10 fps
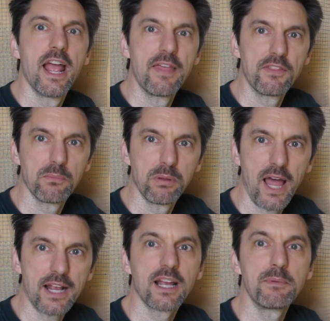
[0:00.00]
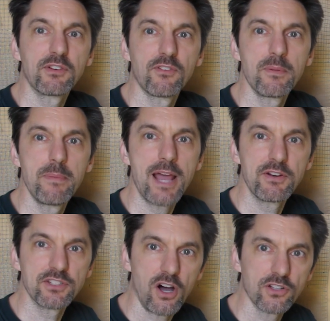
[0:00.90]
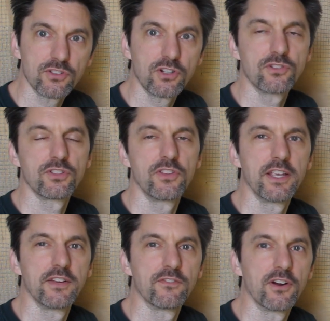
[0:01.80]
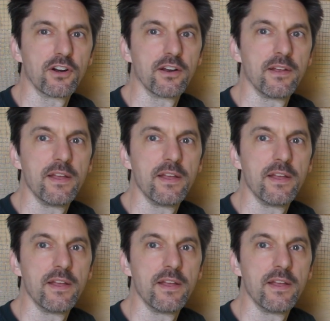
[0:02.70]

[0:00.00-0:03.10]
and then the black coming from the batteries also goes to the inverter.